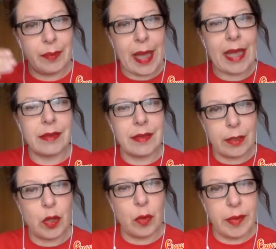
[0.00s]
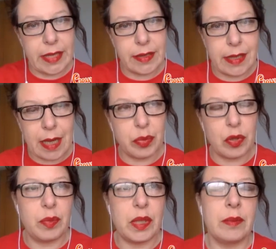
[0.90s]
patterns that got me into that
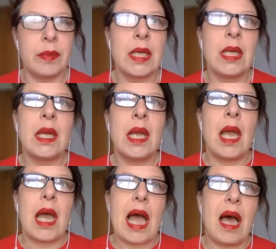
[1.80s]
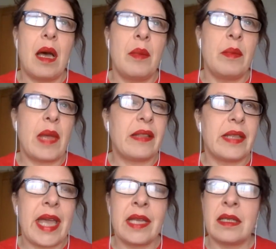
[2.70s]
problem. And
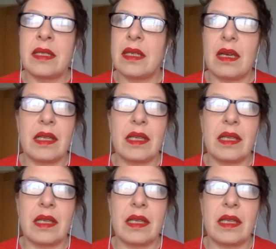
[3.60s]
then